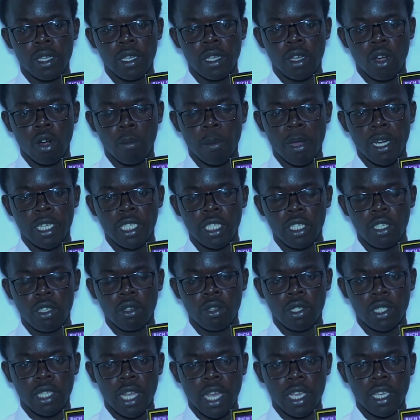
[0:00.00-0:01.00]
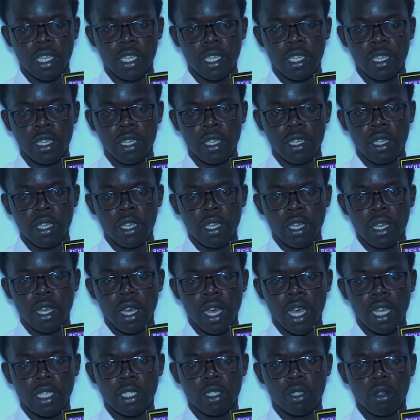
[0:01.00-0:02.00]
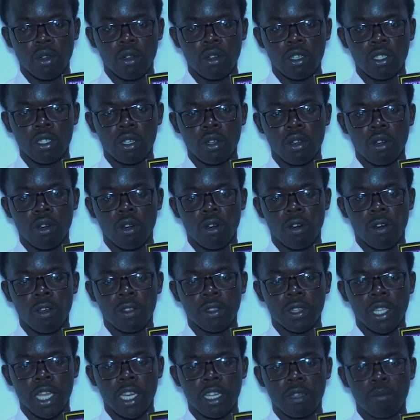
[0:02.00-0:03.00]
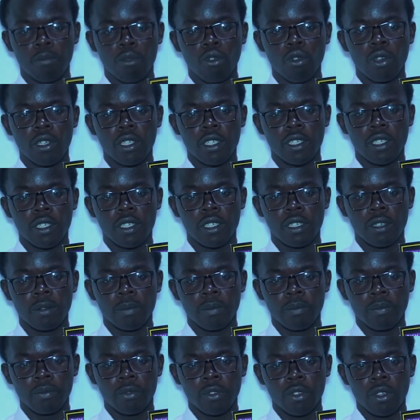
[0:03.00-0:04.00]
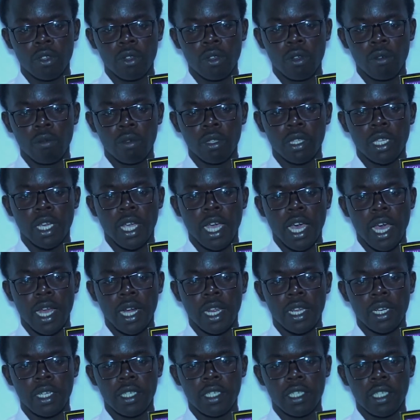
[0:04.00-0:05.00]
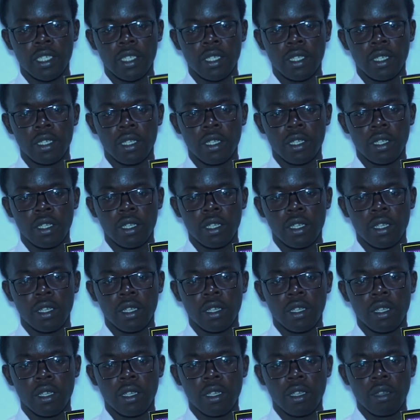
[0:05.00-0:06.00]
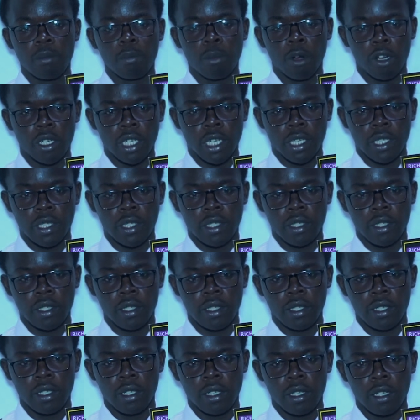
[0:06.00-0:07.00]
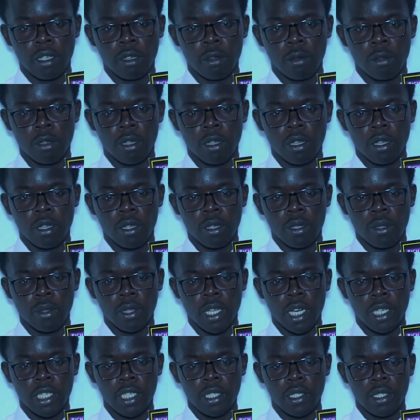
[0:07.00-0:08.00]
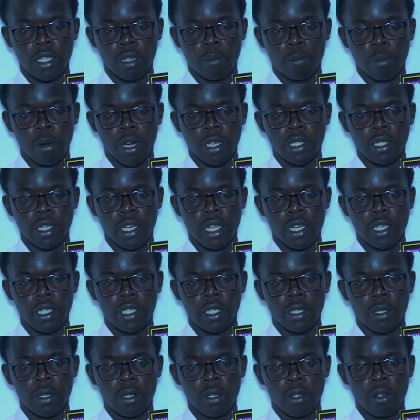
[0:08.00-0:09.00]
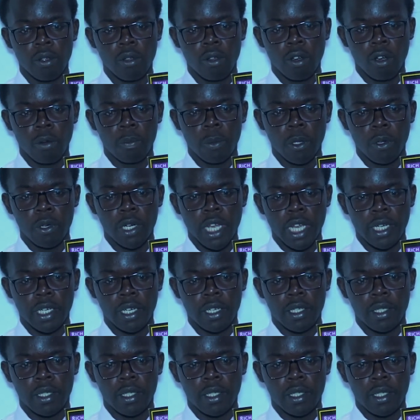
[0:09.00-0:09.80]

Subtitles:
Robert T. Kiyosaki has also co-authored books with the current POTUS, that is the President of the United